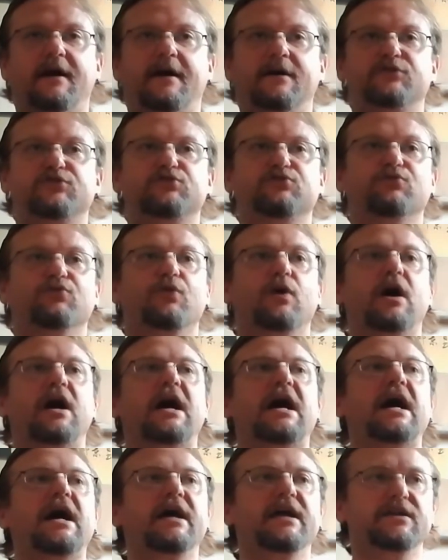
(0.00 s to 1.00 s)

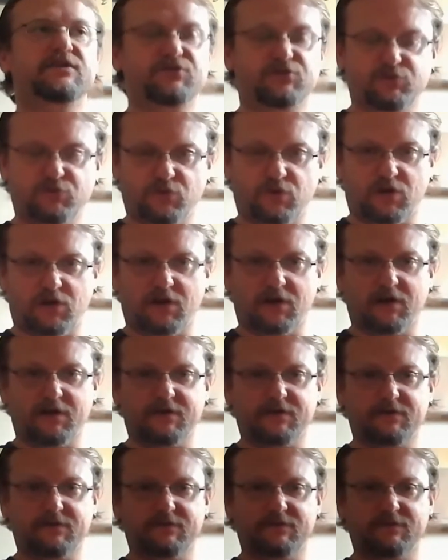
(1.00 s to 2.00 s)
try too hard.
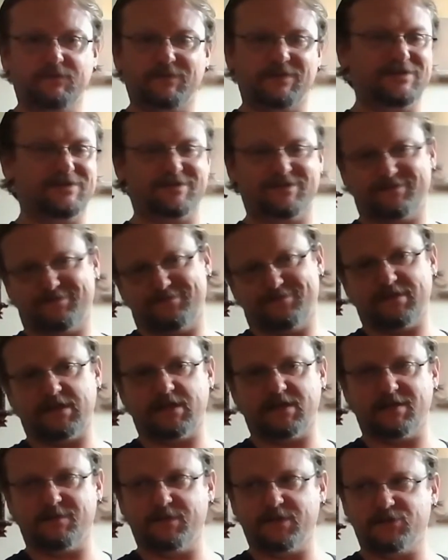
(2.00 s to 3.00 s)
This is kind
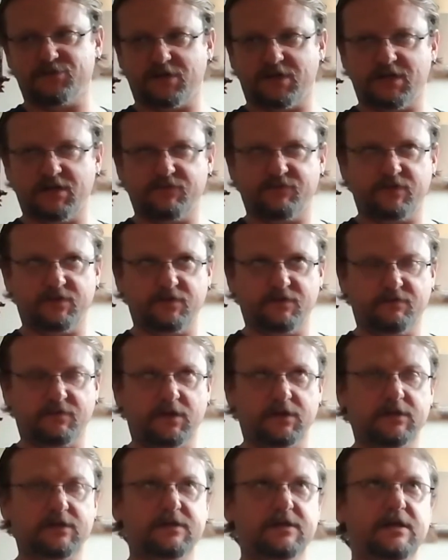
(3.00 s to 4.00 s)
of the big trick in everything,
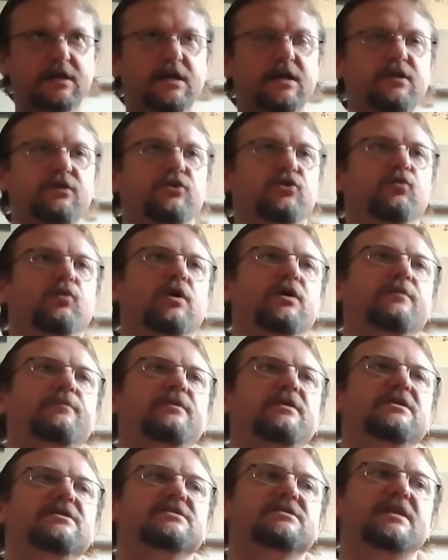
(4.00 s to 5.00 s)
right? You want to
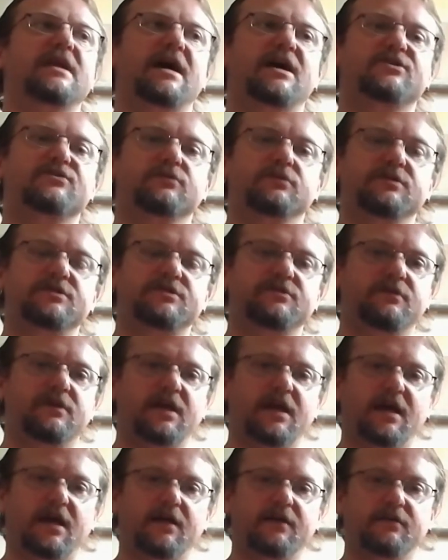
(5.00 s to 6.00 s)
be as natural as you
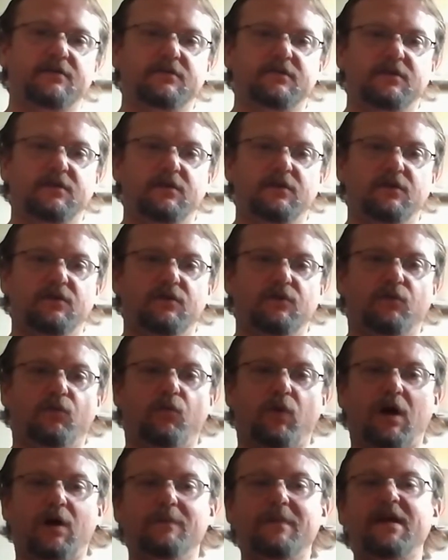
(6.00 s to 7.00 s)
can
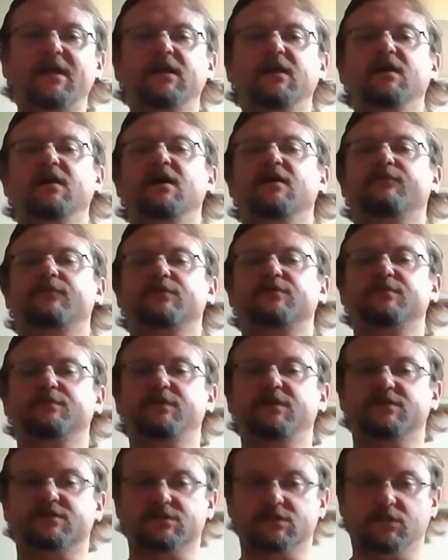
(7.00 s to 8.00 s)
while making an effort to be
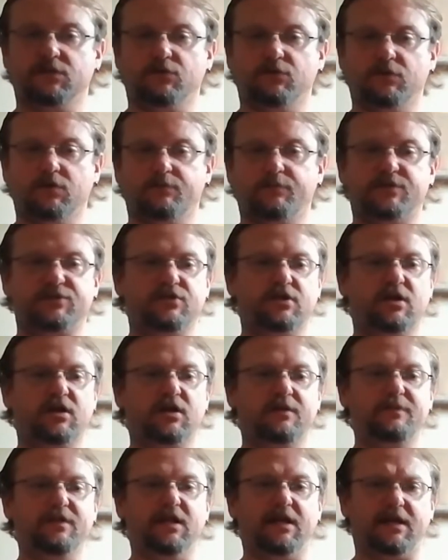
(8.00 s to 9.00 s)
slower. But you're not going
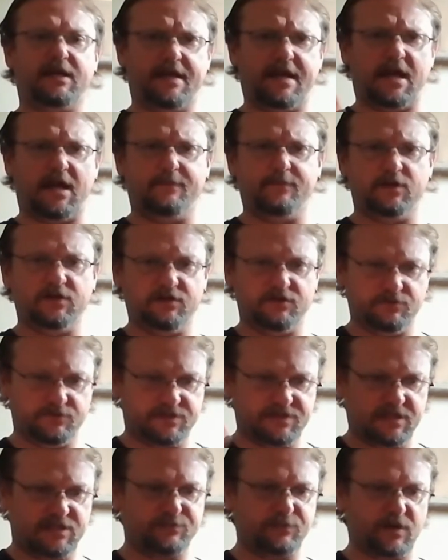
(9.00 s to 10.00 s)
to be like, yeah, I'm going to do
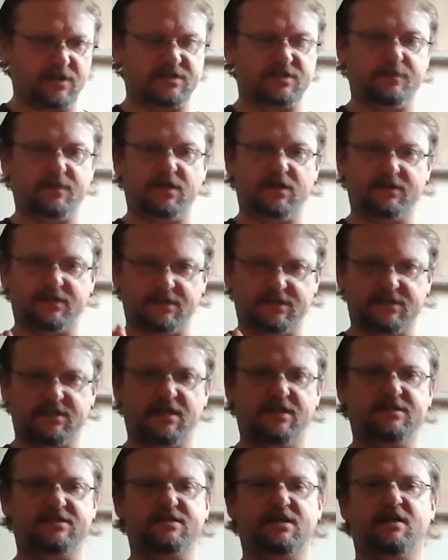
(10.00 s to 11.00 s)
6 breaths a minute, that's
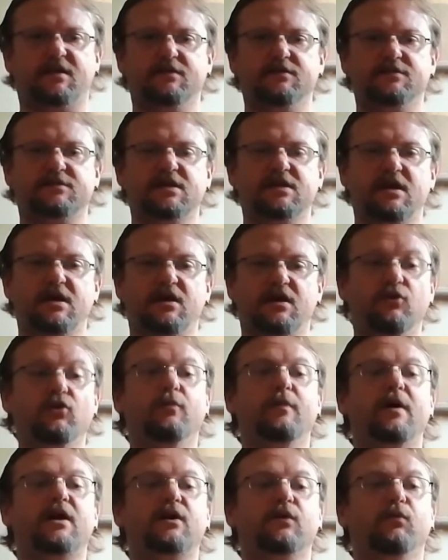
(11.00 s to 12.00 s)
10 seconds, no
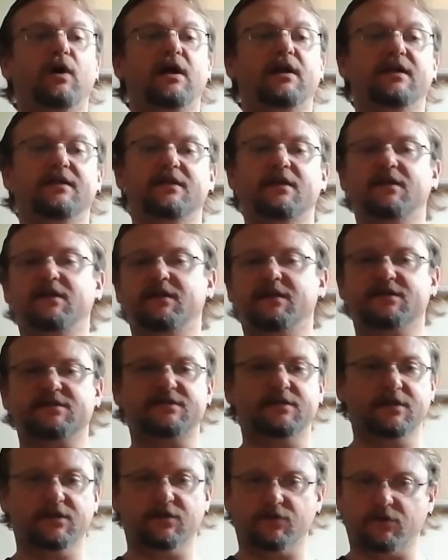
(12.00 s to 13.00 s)
matter what, and then the next
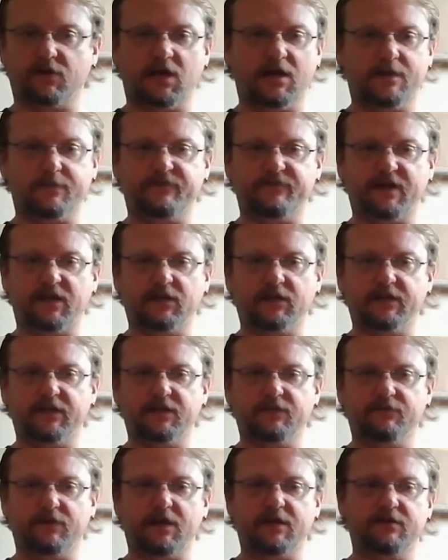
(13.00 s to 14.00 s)
thing you know, you're
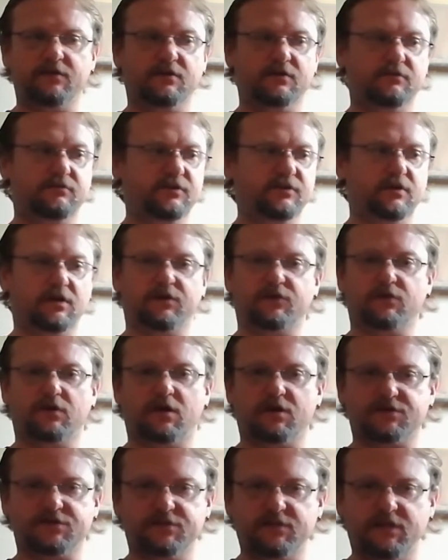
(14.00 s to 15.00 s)
hyperventilating, right? You're
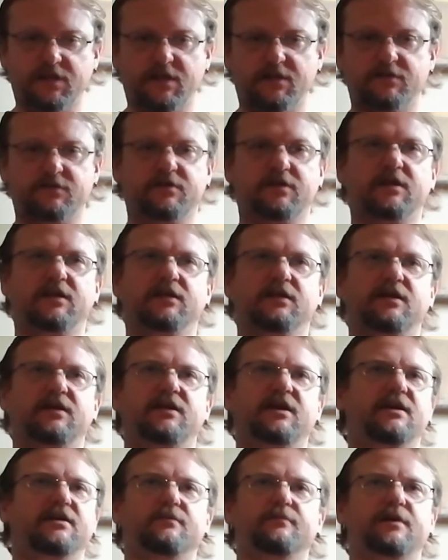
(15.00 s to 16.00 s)
under-oxygenated, you're getting
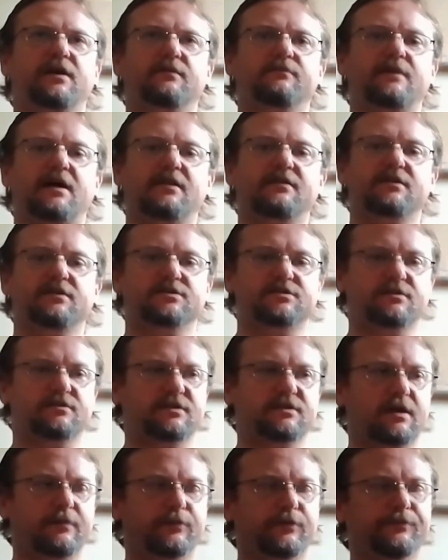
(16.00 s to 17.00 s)
lightheaded, bad things start
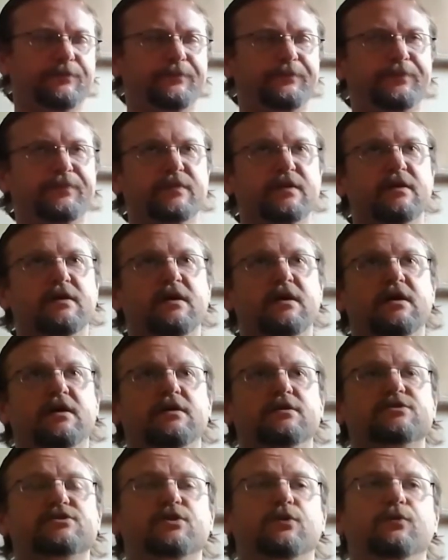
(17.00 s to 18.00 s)
to happen.
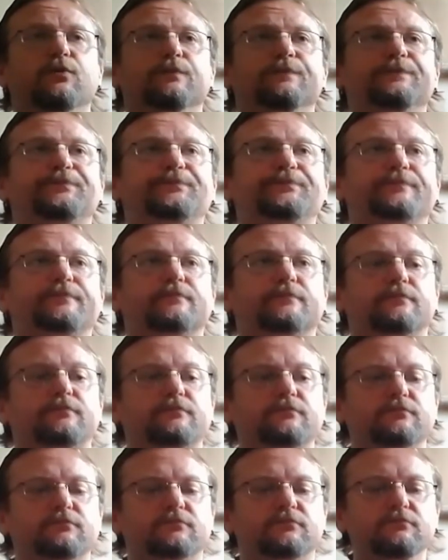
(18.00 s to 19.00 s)
So
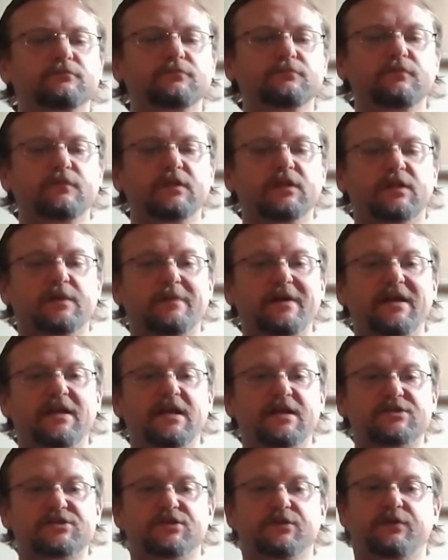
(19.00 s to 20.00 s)
the big
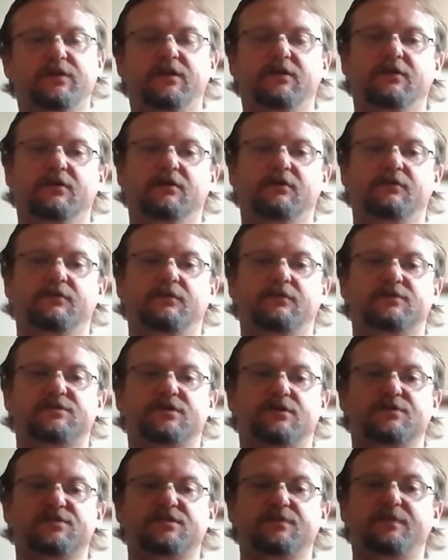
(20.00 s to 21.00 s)
issue here
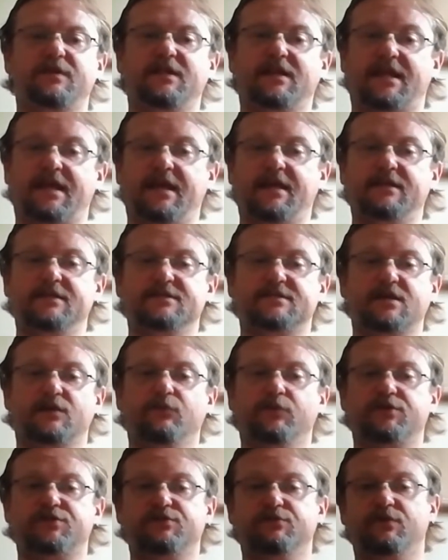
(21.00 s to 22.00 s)
starts to be the cadence at
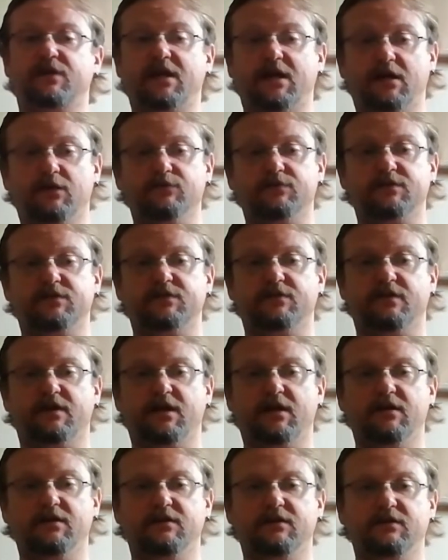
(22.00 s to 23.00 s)
which you count in your
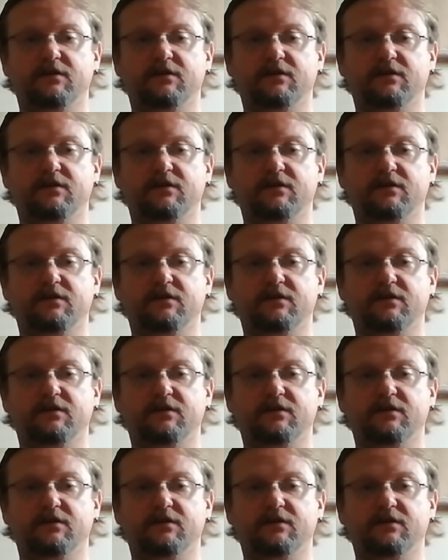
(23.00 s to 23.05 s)
head.